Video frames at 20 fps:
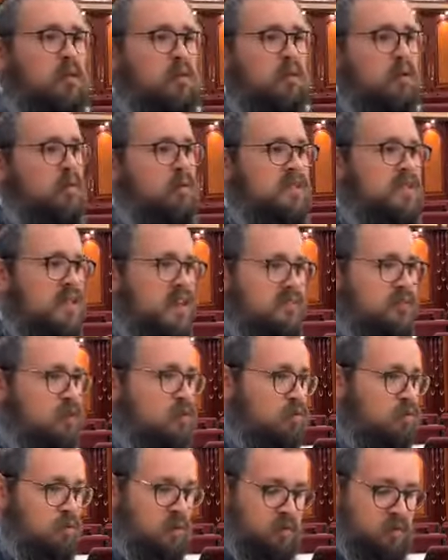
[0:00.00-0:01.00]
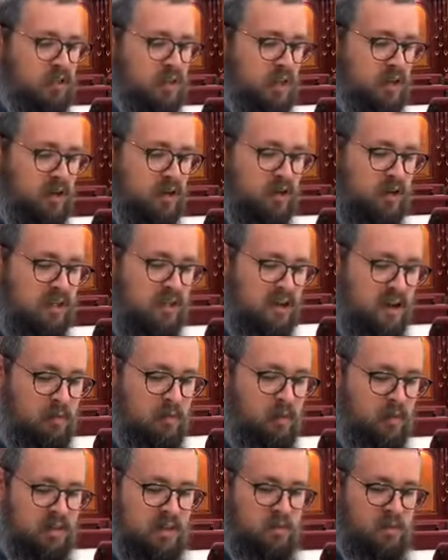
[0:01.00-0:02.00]
What's that have to do with what we're saying here? Because the Rebbe
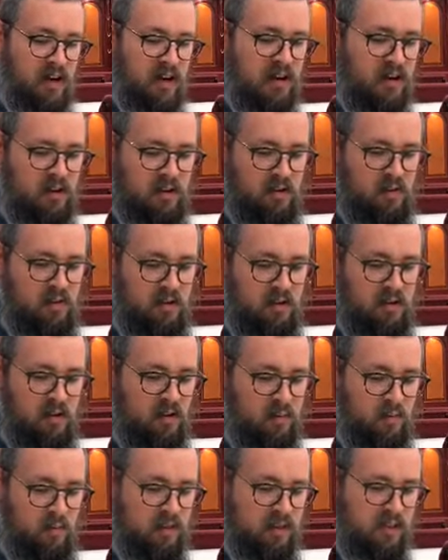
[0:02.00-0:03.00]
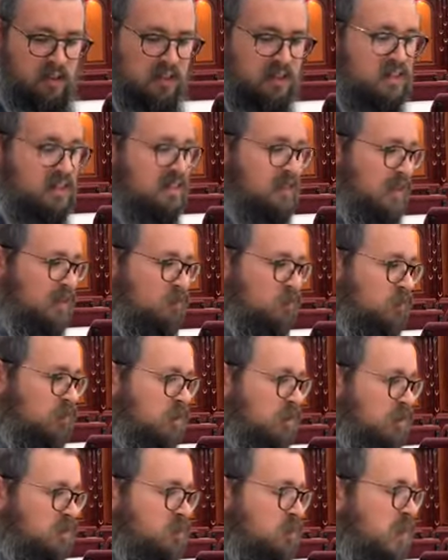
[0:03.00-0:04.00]
wants to bring out a point. And he
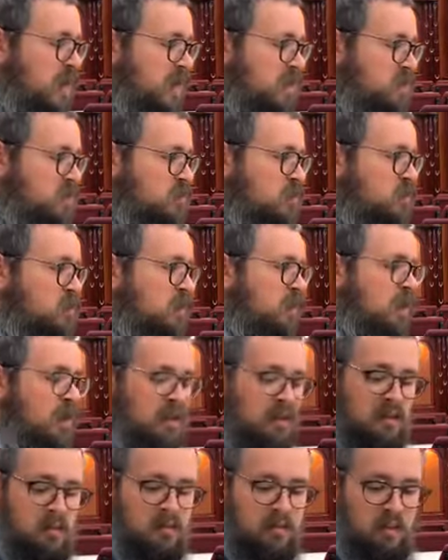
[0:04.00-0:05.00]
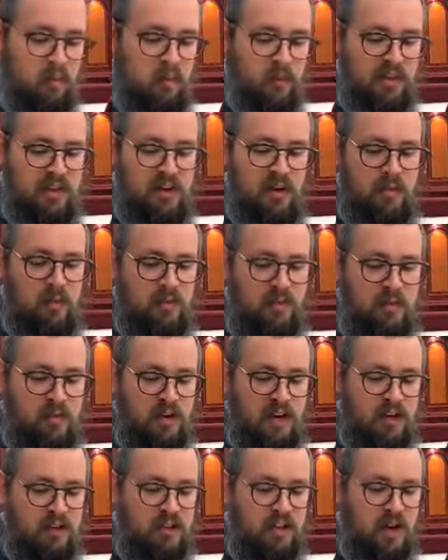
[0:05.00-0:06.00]
explains, the point the Rebbe wants to bring
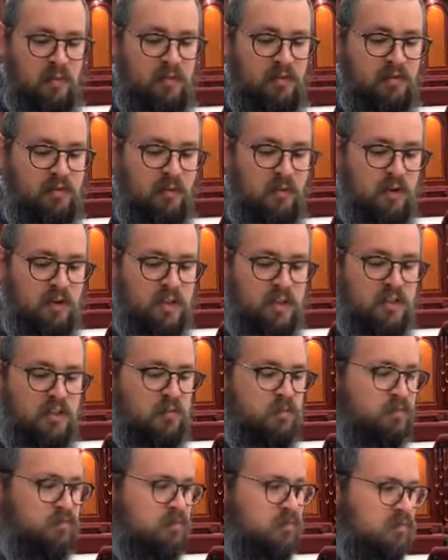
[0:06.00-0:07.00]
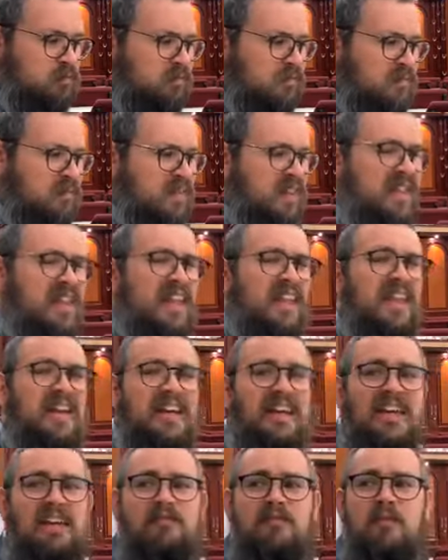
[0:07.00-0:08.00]
out in chapter 4 is that
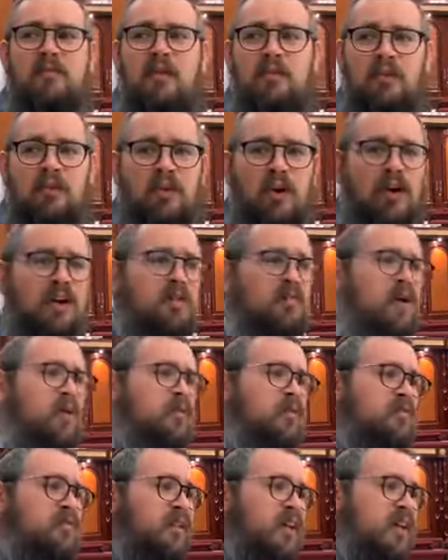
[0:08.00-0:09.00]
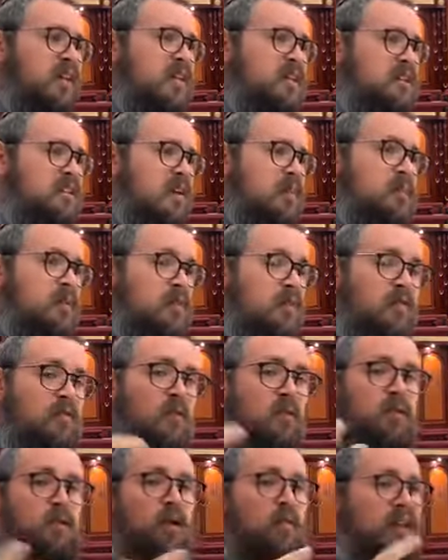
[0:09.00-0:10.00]
even when we're talking about revealing something, even when
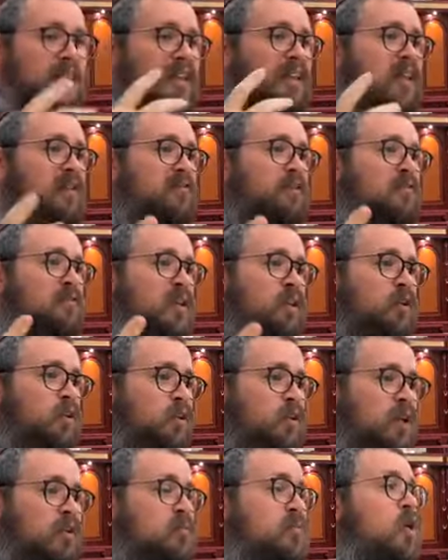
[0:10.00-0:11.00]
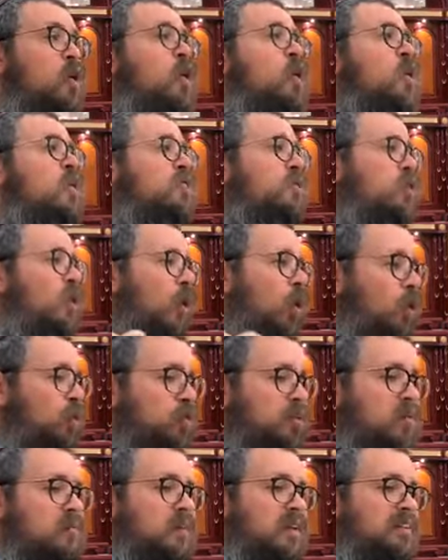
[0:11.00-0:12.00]
we're talking about the level of Giluyim, the
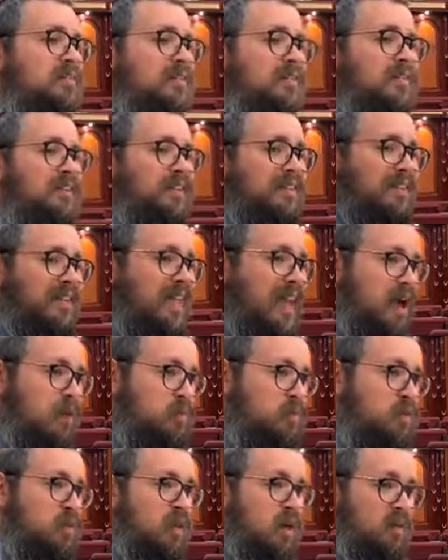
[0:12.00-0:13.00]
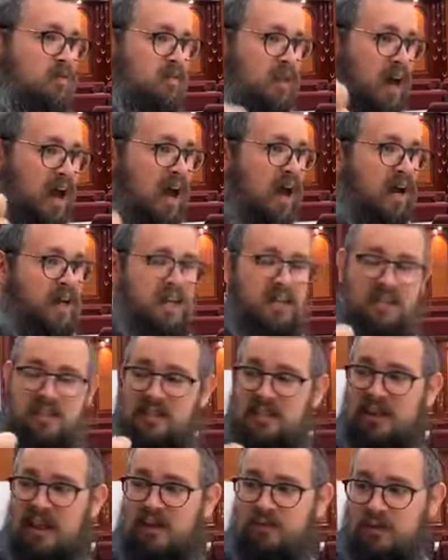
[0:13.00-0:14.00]
ultimate depth of the
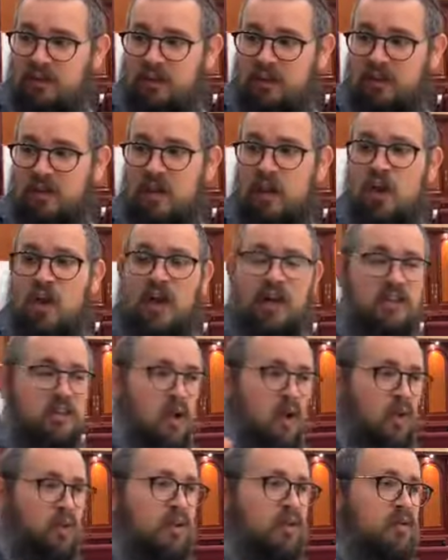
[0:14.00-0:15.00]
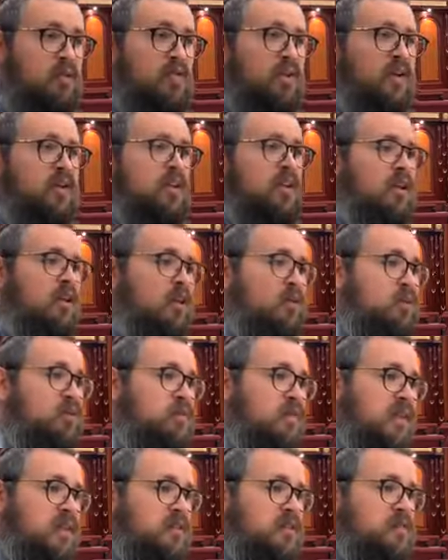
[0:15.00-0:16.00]
highest level is only revealed in the lowest
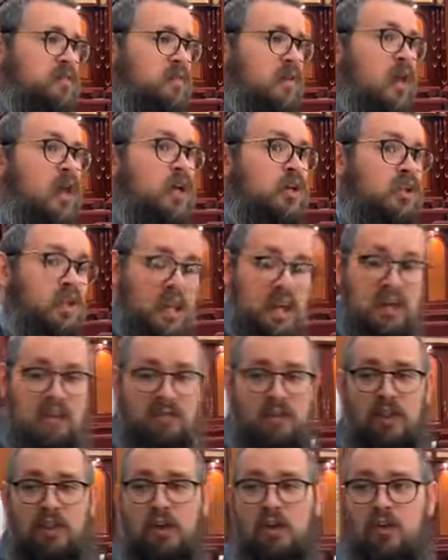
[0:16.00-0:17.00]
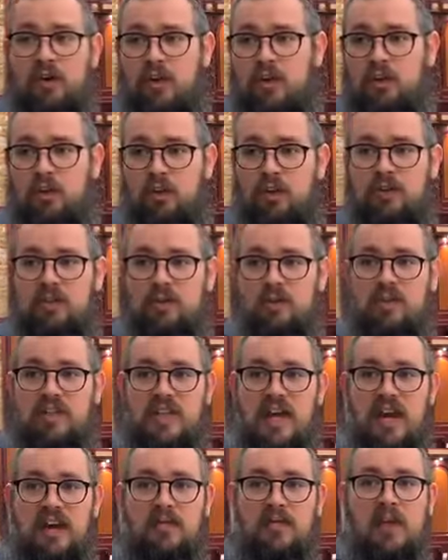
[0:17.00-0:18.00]
place. So even though in Giluyim you would
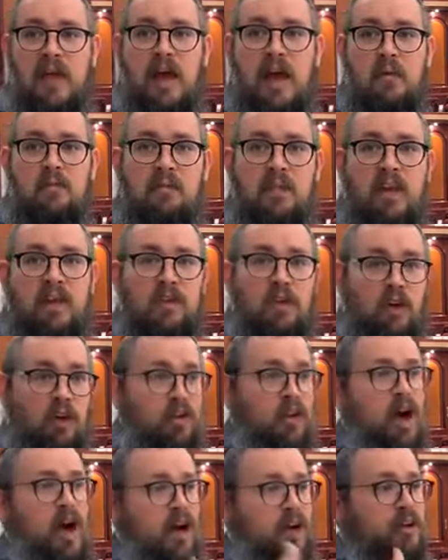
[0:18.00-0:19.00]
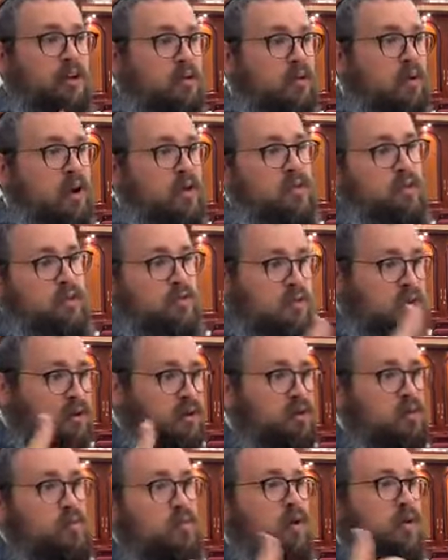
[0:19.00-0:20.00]
say, the higher you are,
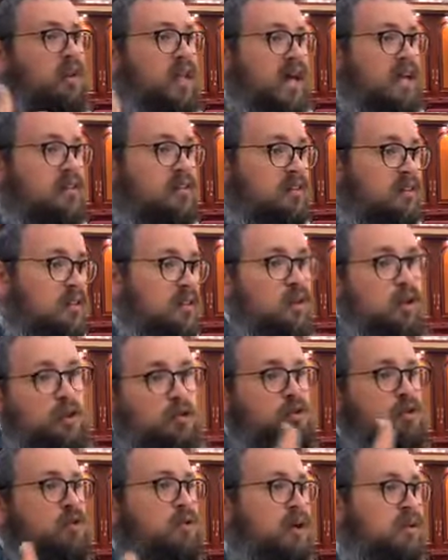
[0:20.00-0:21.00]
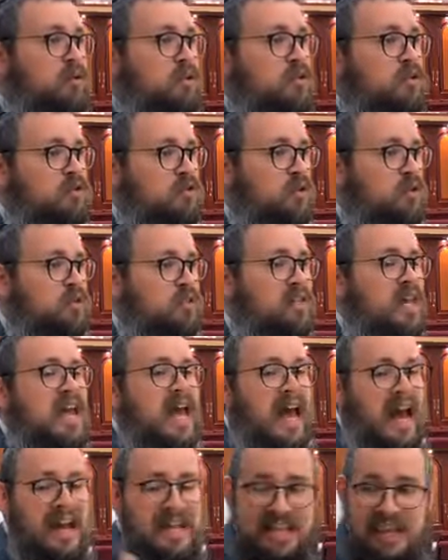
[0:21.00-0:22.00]
the more light, the closer you are to the source.
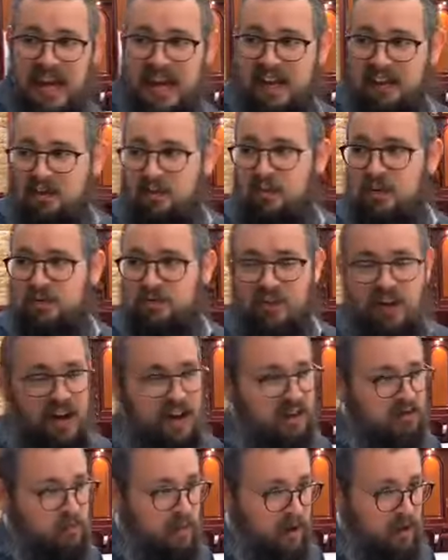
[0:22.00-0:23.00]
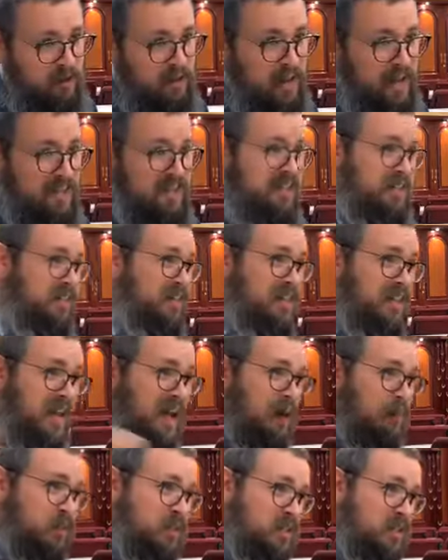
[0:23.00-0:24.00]
And yet we find, paradoxically, the
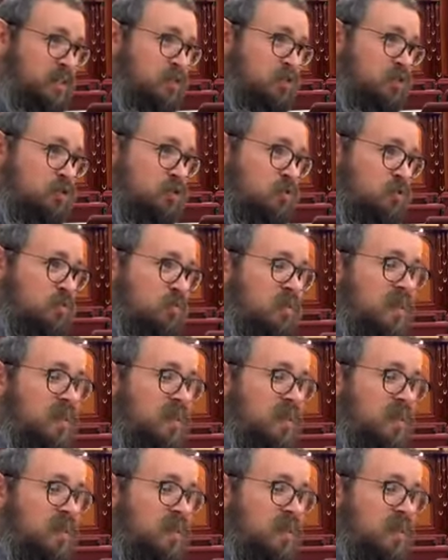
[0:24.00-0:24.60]
opposite is true.